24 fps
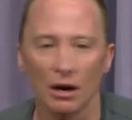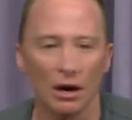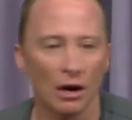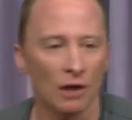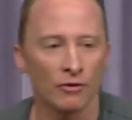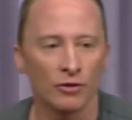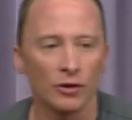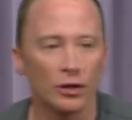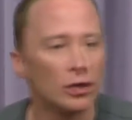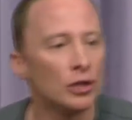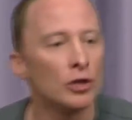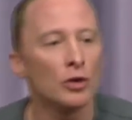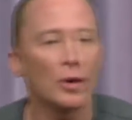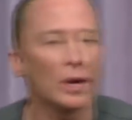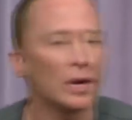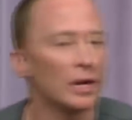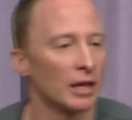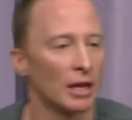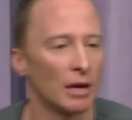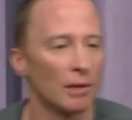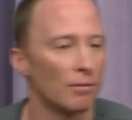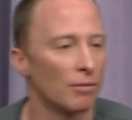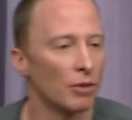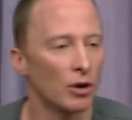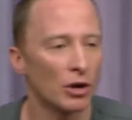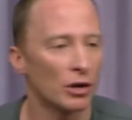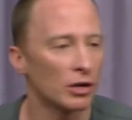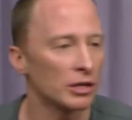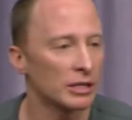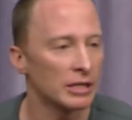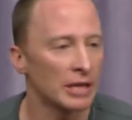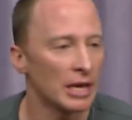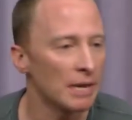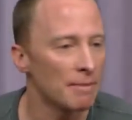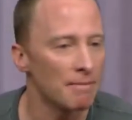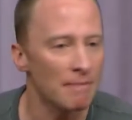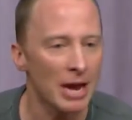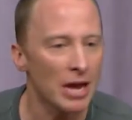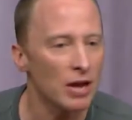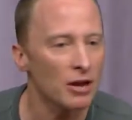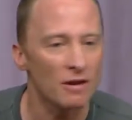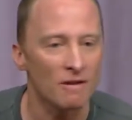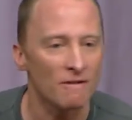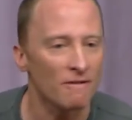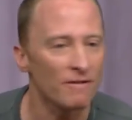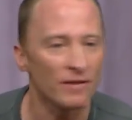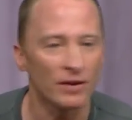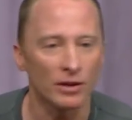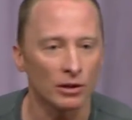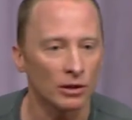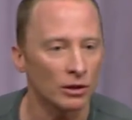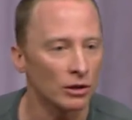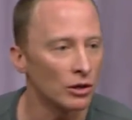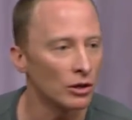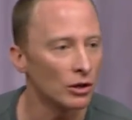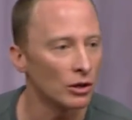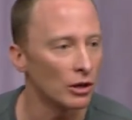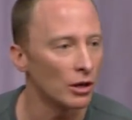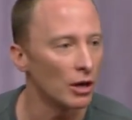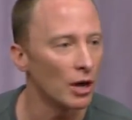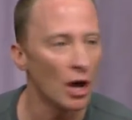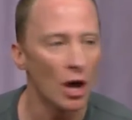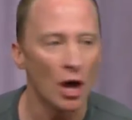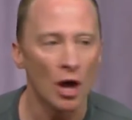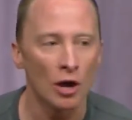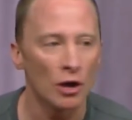of doing them, because they make you feel good,